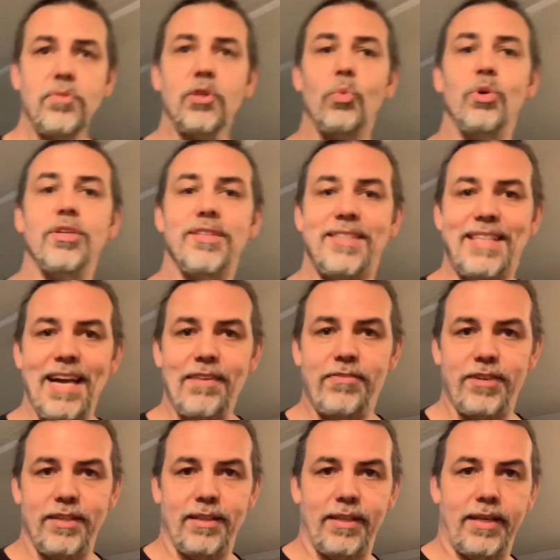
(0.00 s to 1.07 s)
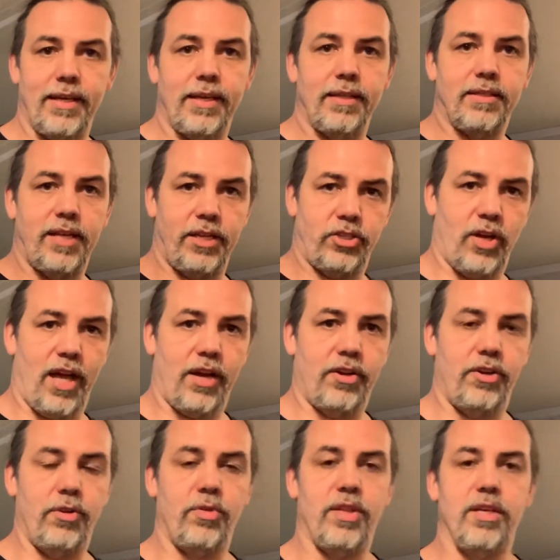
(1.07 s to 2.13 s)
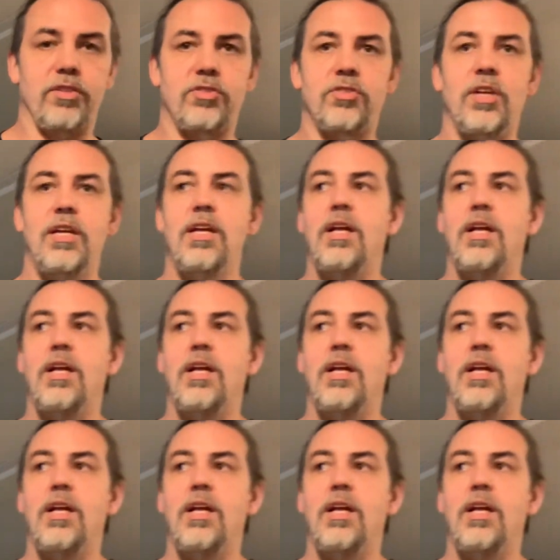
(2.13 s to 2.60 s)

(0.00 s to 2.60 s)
will definitely teach you how to do this.